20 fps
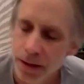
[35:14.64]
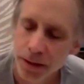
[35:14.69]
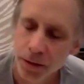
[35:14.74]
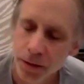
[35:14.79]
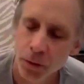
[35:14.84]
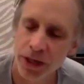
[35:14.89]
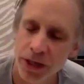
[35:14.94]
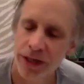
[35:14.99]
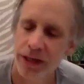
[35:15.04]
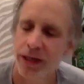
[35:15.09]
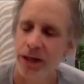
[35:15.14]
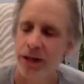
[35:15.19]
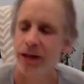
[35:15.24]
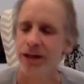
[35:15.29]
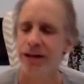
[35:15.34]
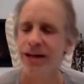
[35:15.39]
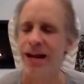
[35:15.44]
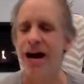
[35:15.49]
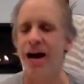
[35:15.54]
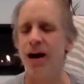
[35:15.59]
we're gonna
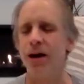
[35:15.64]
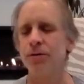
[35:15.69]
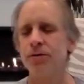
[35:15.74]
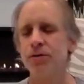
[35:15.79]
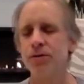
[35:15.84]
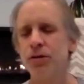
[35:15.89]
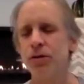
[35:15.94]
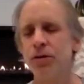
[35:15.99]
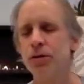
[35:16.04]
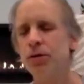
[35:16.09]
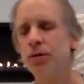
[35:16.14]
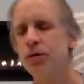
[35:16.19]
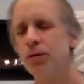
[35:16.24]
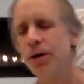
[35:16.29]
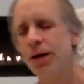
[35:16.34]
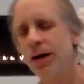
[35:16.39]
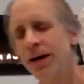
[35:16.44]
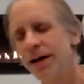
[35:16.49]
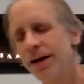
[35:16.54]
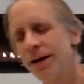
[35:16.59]
now do
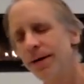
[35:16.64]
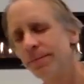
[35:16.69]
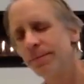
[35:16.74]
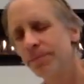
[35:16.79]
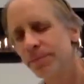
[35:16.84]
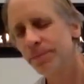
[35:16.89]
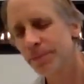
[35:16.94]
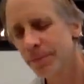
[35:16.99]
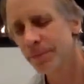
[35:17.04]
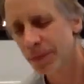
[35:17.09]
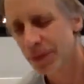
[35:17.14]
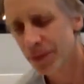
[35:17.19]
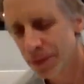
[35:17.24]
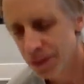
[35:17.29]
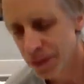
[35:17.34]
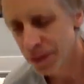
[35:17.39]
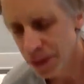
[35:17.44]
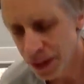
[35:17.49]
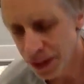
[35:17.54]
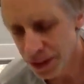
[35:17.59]

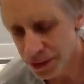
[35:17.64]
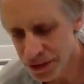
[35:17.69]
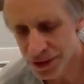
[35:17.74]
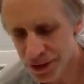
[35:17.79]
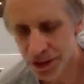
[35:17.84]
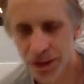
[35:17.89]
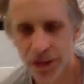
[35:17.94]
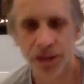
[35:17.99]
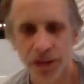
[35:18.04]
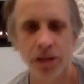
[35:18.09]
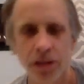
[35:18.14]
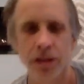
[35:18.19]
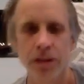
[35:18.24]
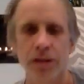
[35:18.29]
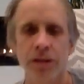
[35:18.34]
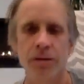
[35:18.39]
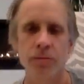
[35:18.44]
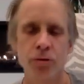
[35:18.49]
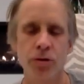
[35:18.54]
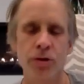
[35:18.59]
just a
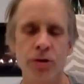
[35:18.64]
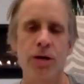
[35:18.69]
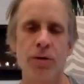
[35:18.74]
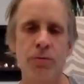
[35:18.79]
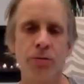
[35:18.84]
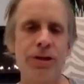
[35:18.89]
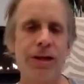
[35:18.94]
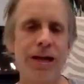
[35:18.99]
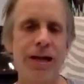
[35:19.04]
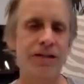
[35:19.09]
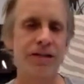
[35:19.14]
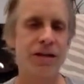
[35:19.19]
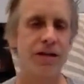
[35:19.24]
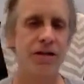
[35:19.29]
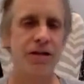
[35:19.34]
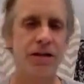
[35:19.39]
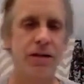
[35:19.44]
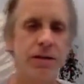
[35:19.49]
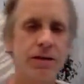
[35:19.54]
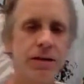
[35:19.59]
little
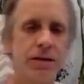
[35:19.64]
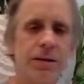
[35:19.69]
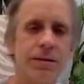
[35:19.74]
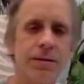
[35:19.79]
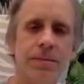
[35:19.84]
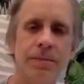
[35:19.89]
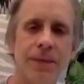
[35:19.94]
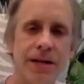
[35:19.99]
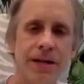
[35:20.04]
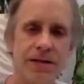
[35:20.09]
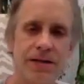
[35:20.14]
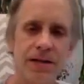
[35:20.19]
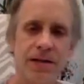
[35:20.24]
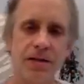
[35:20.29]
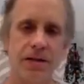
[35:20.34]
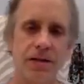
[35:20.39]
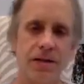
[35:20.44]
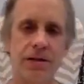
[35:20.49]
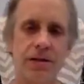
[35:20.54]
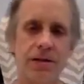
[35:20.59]
relaxation
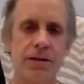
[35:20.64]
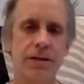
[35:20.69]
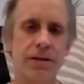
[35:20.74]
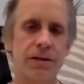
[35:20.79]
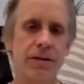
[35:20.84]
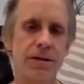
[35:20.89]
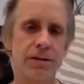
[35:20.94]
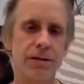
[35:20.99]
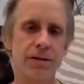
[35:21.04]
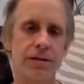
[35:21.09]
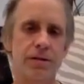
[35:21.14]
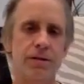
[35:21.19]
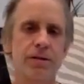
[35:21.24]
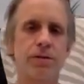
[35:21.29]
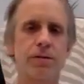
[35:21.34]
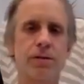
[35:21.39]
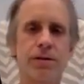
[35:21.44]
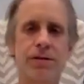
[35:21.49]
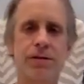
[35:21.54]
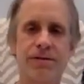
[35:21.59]
meditation
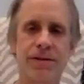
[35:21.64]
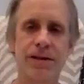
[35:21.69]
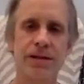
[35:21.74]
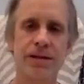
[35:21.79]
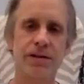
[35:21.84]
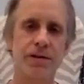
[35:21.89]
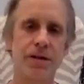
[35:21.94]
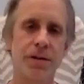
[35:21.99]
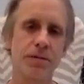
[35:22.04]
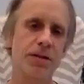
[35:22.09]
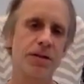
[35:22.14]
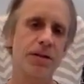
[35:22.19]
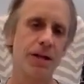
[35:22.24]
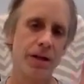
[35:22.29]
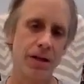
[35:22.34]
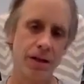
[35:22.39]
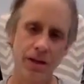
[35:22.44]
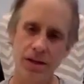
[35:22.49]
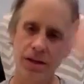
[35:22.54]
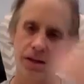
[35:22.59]
sort of thing. So I'm just gonna